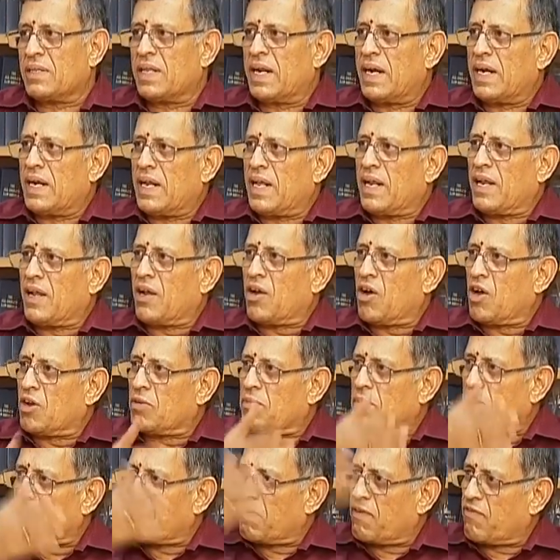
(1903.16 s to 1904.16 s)
the Indian
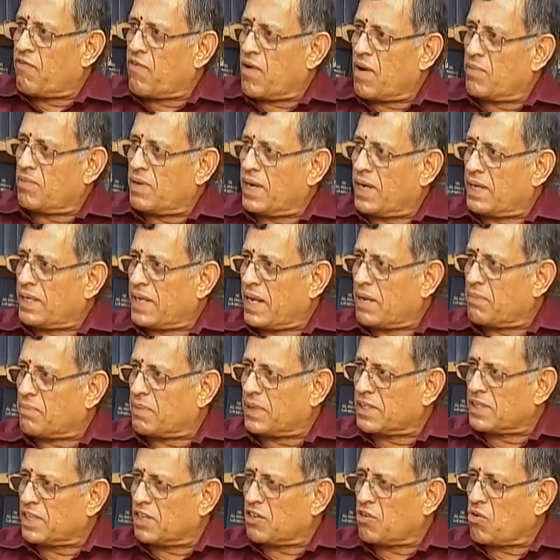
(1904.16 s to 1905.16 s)
economy performed at
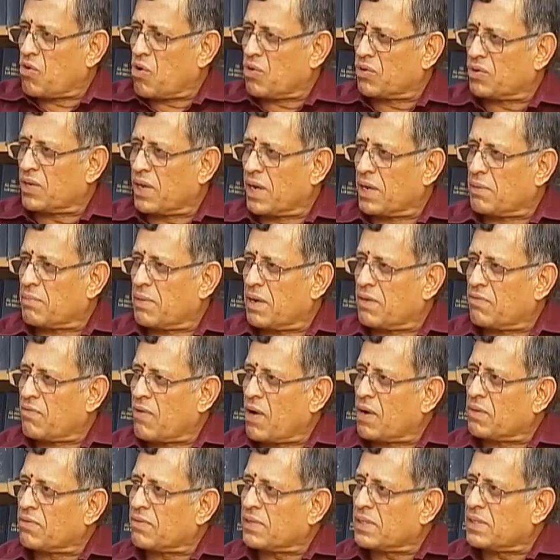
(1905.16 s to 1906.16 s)
10% growth rate. But
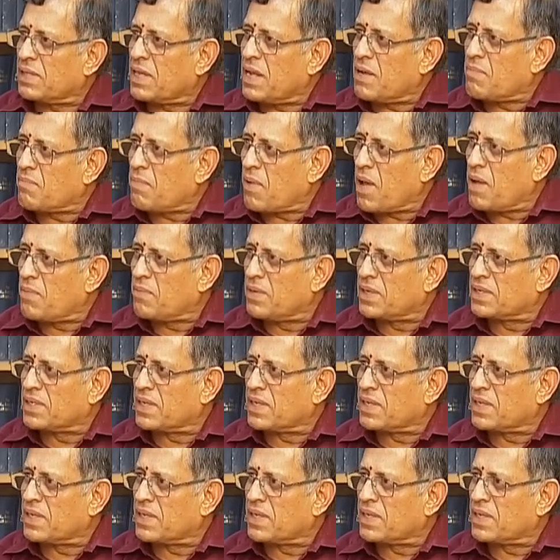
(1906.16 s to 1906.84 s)
what was the employment